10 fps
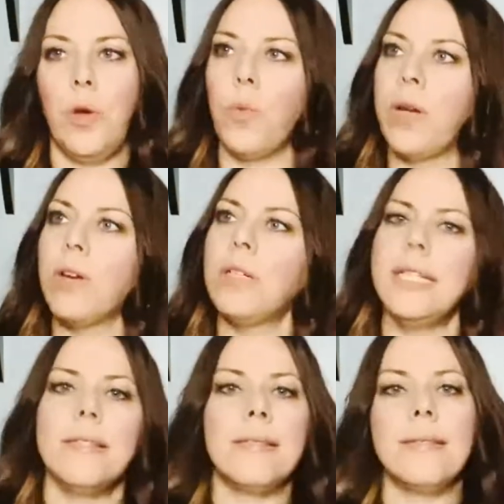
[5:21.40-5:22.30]

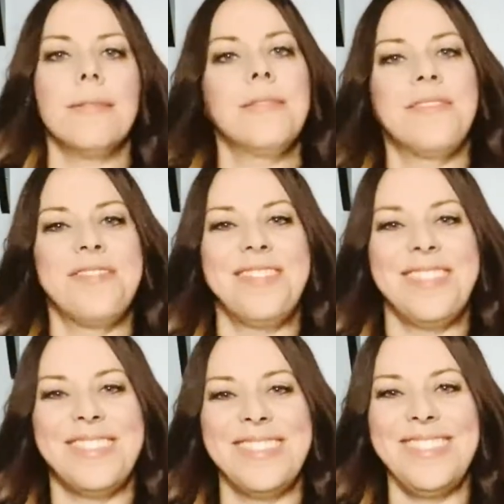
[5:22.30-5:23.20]
regalness,
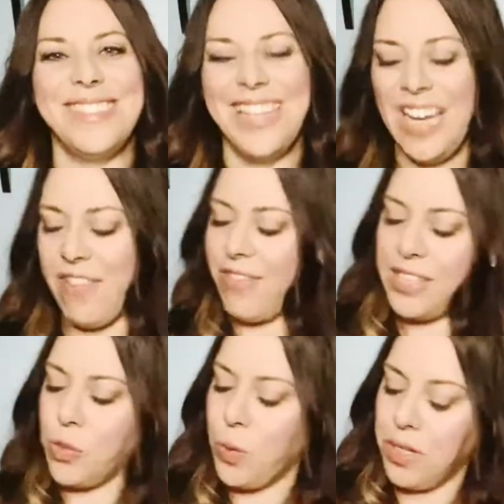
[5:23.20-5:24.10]
if
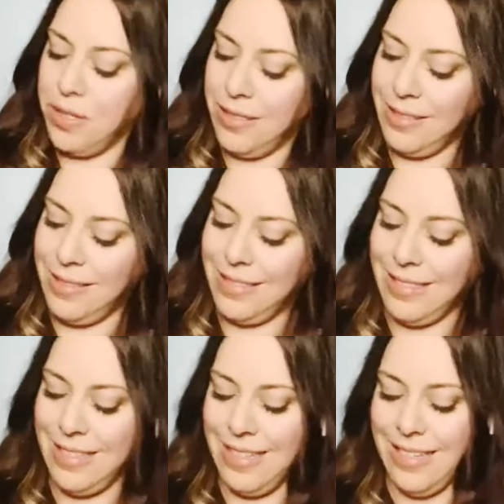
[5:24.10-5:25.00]
that's a word.
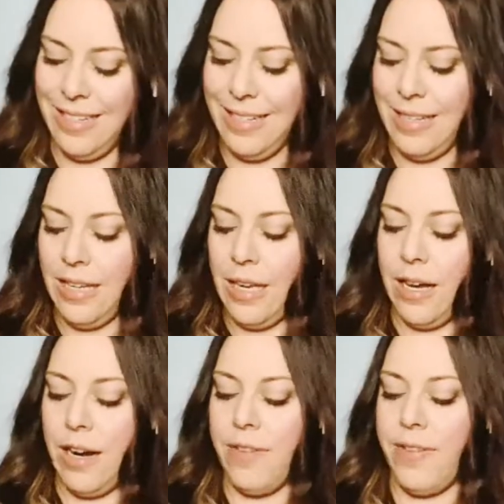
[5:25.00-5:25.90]

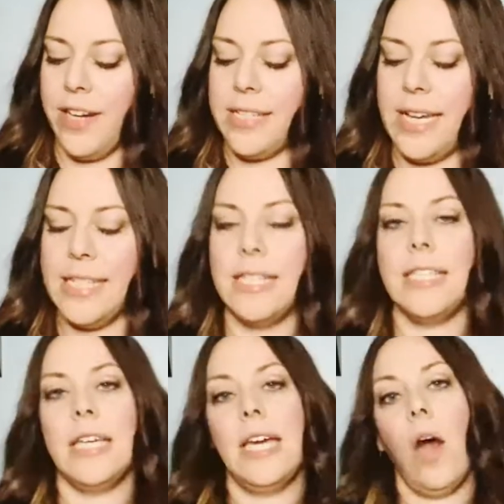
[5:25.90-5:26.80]
All right, fire signs, let's
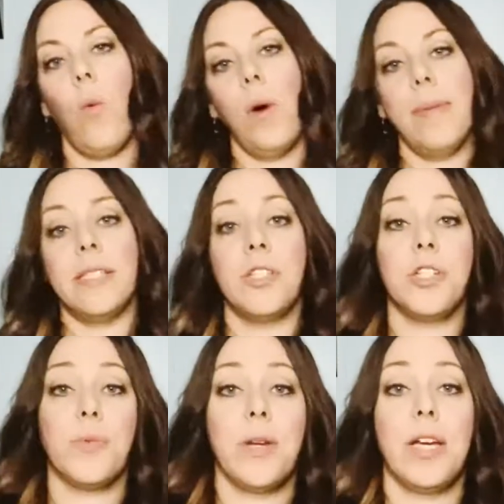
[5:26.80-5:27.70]
see what
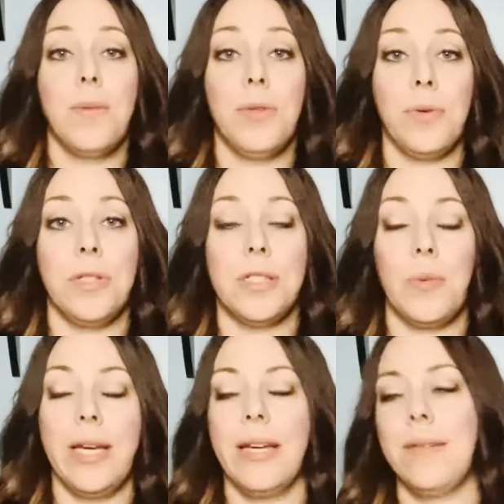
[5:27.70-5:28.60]
messages want to come through this
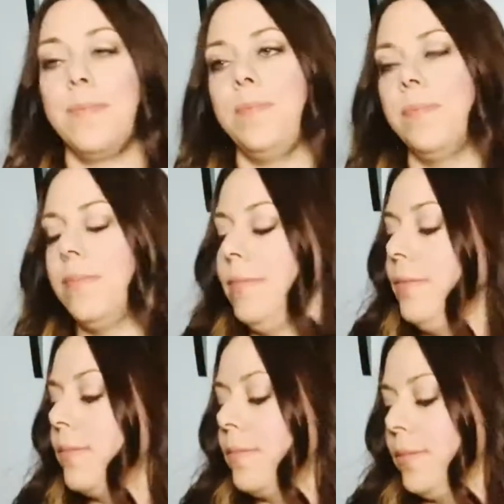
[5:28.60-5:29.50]
week.
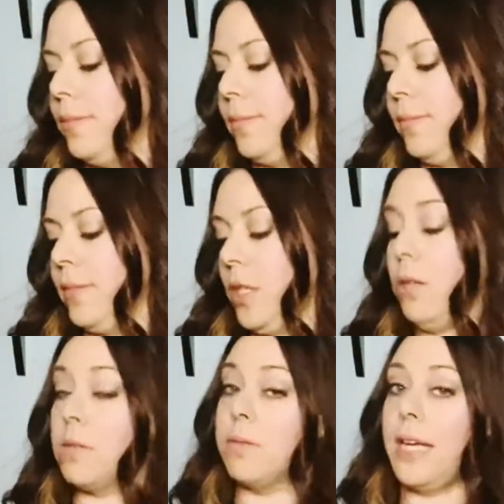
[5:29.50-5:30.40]

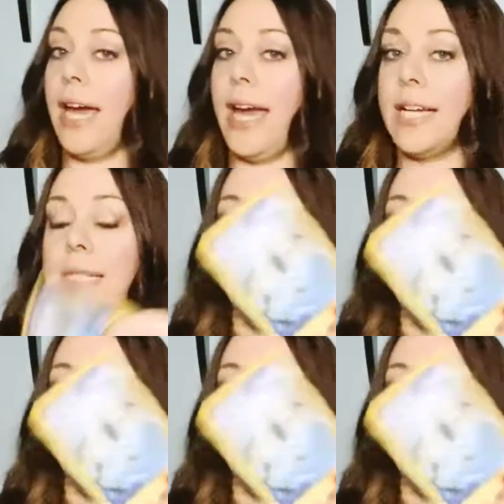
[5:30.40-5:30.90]
Oh, the Hanged